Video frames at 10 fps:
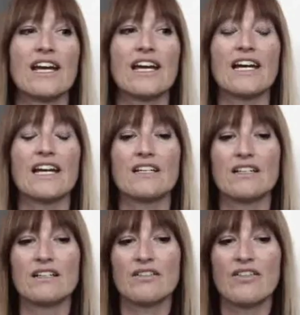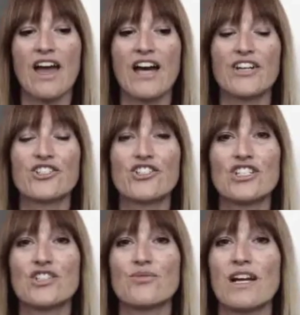And the
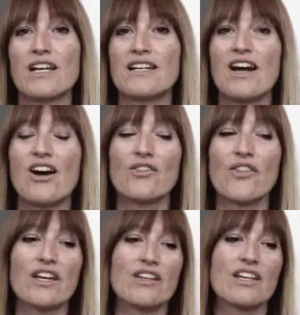energies right now, like,